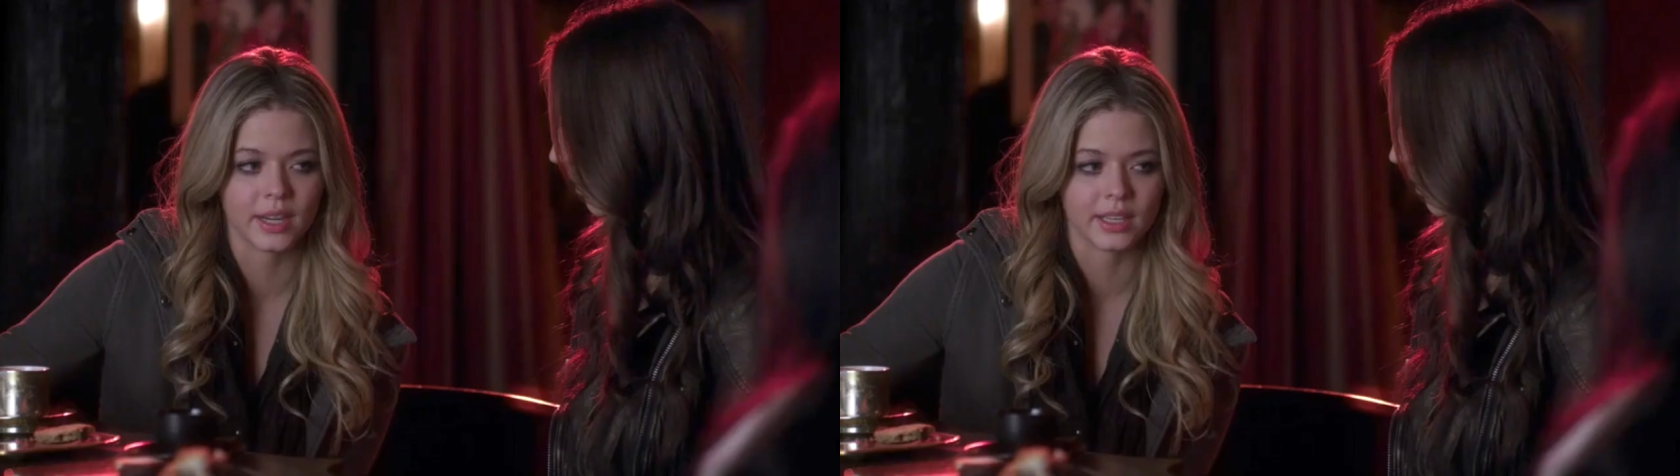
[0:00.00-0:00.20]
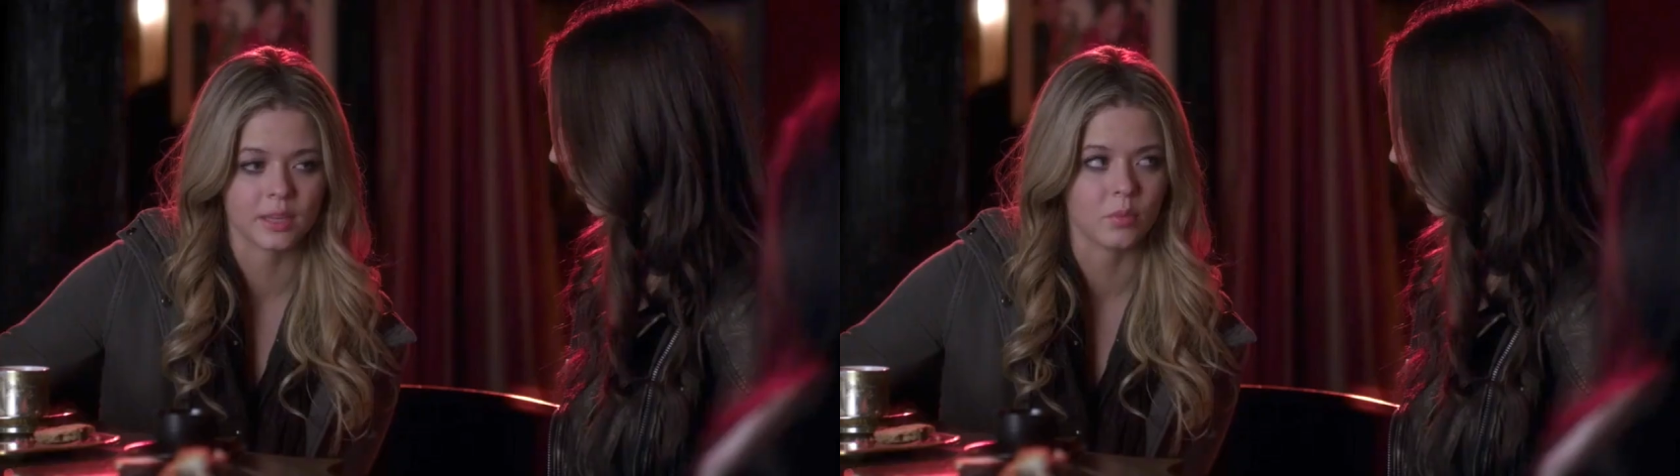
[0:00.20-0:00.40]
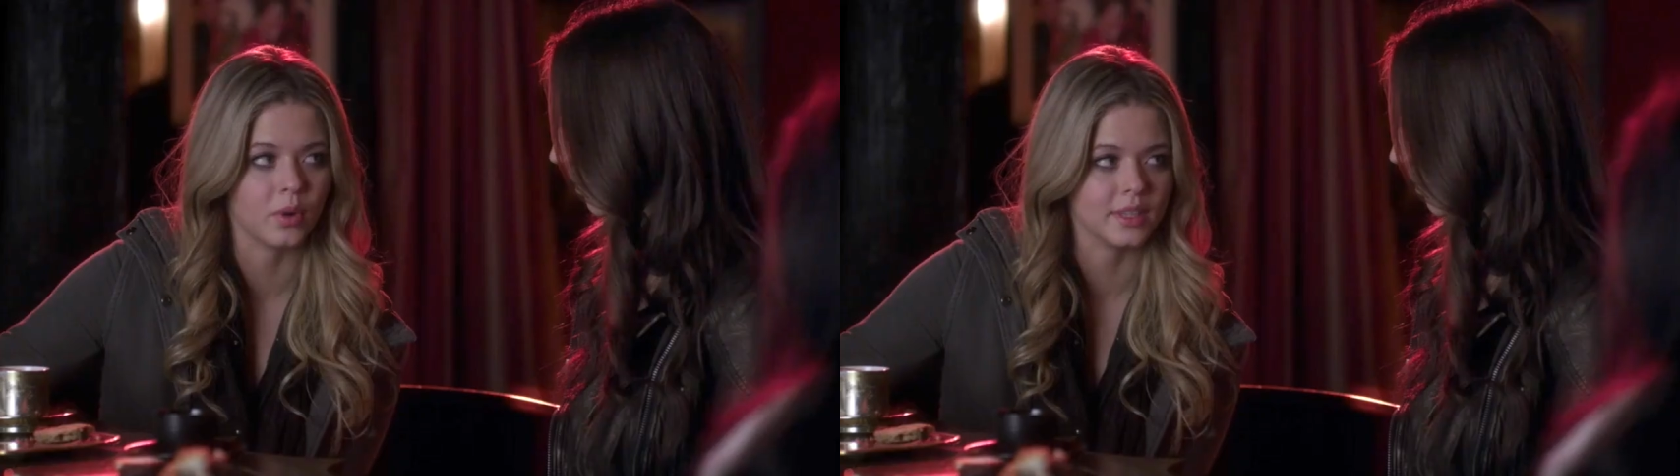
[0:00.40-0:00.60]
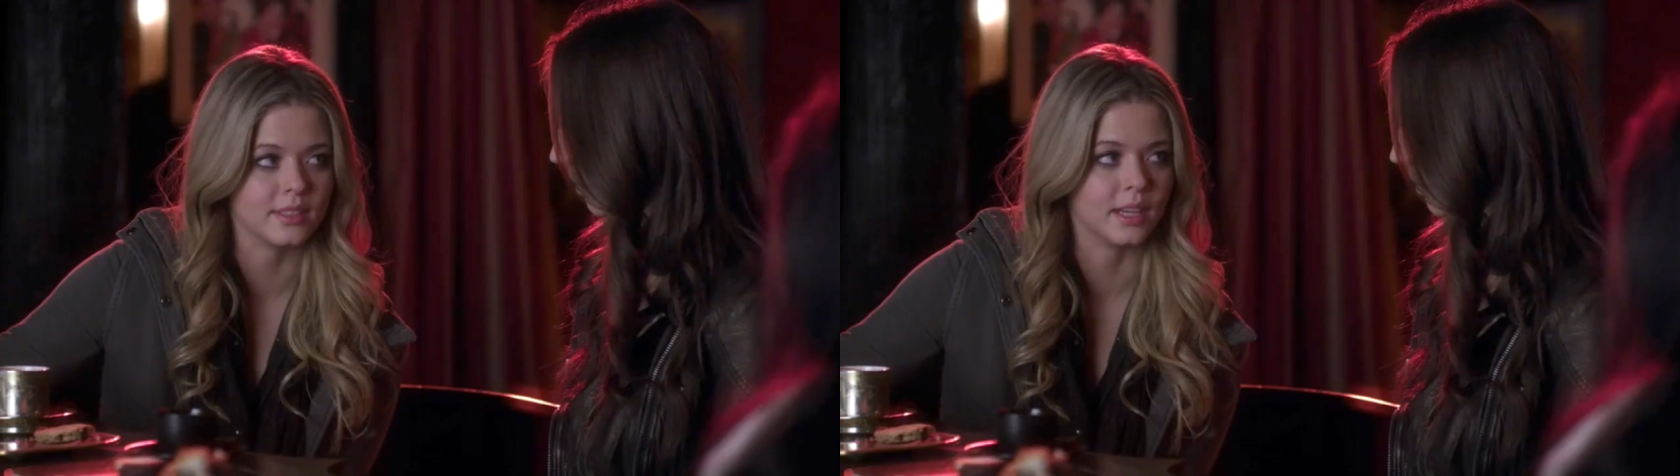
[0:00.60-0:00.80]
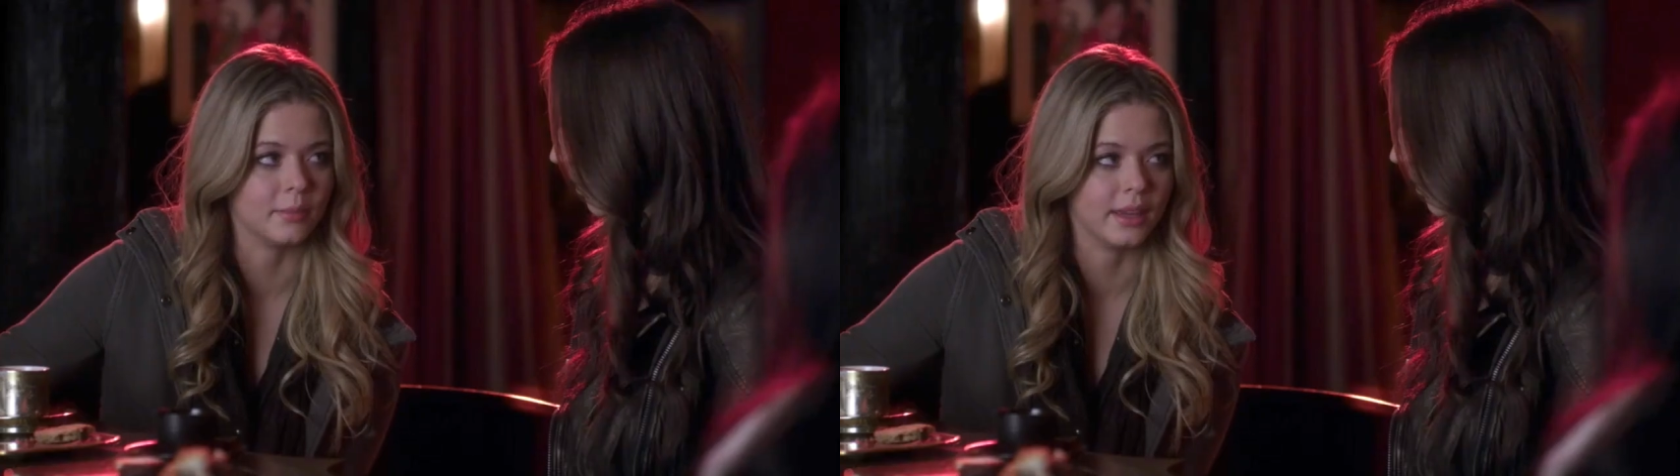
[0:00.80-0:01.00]
I tried to keep
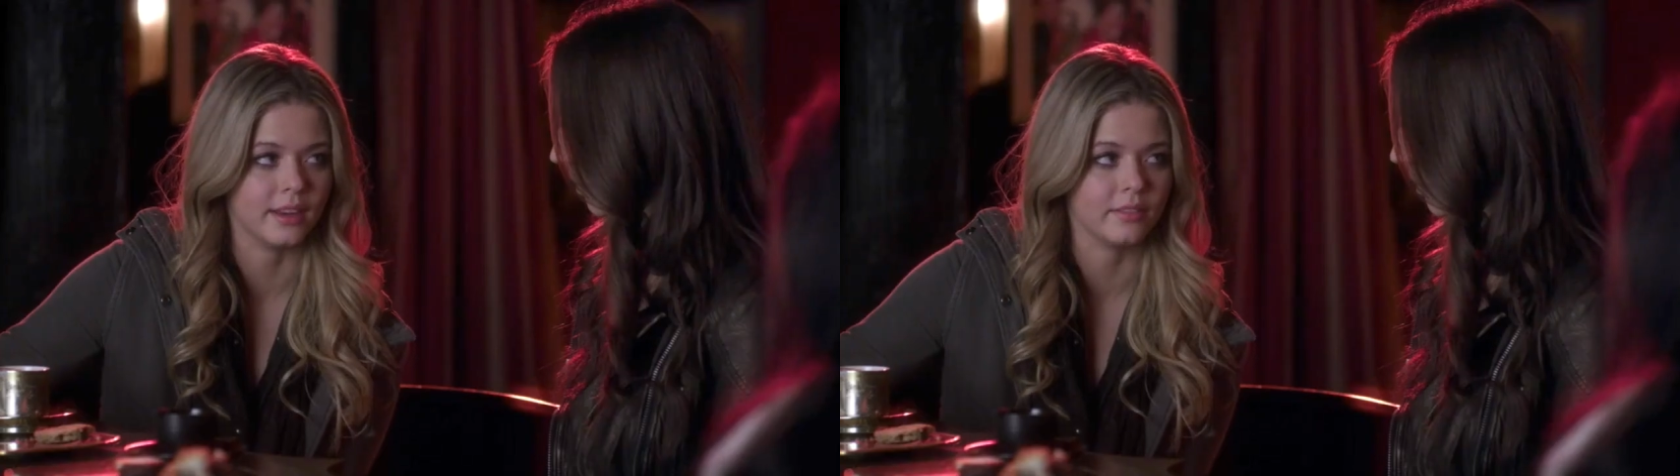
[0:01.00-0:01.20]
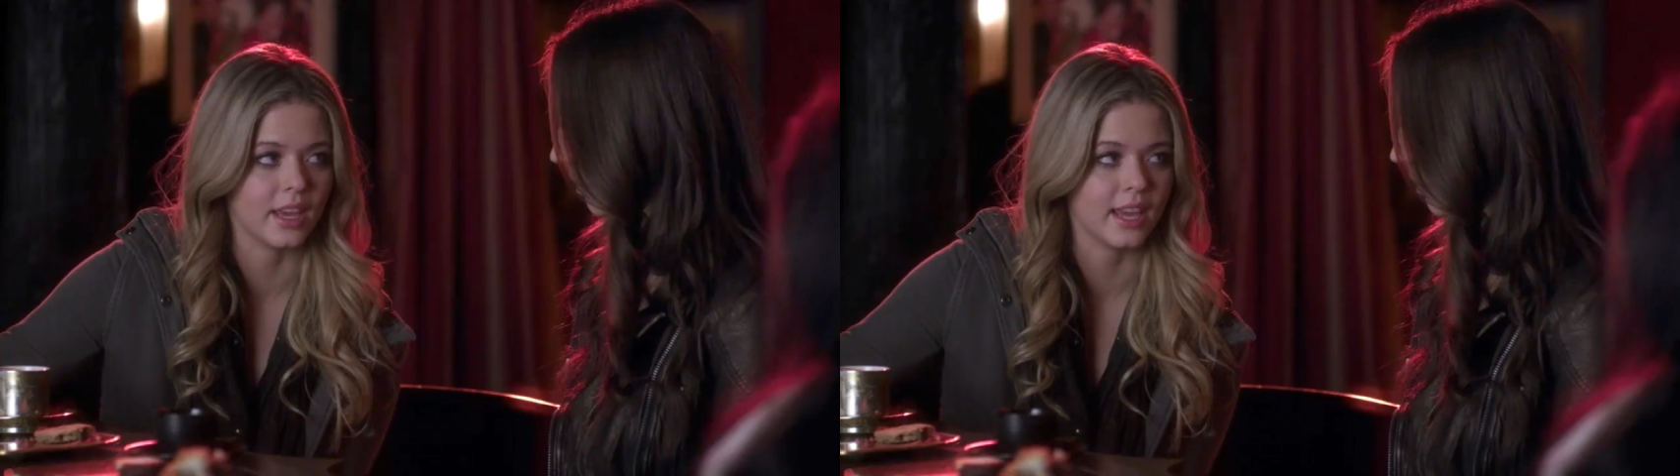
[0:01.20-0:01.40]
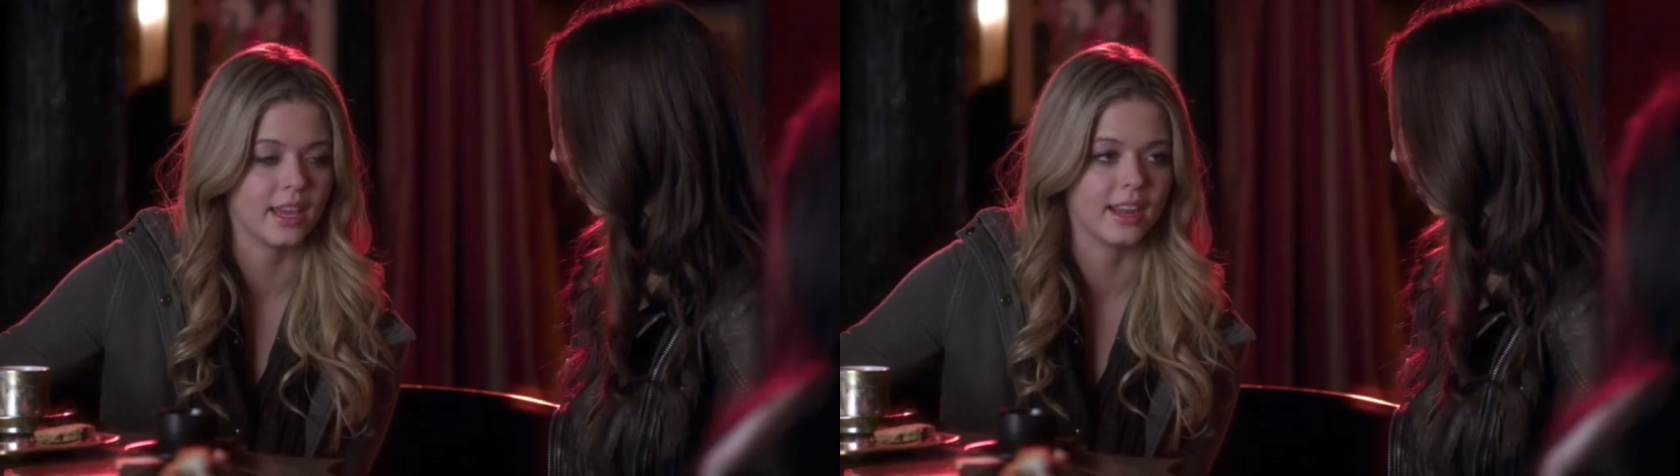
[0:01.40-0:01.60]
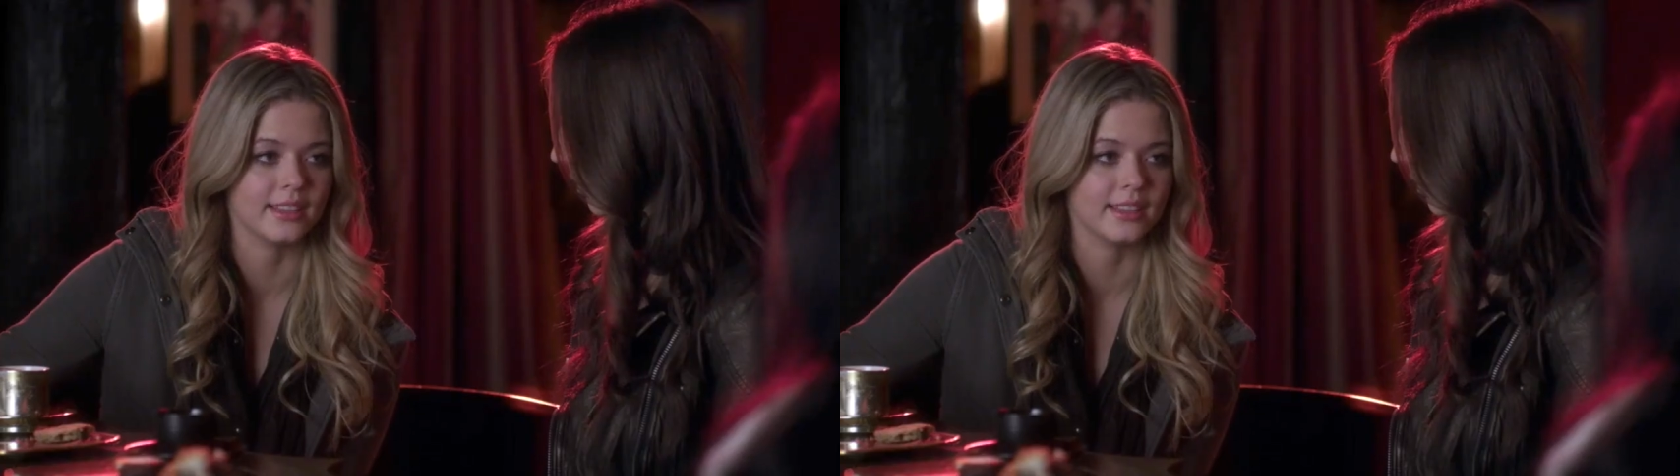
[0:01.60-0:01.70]
one step ahead of A,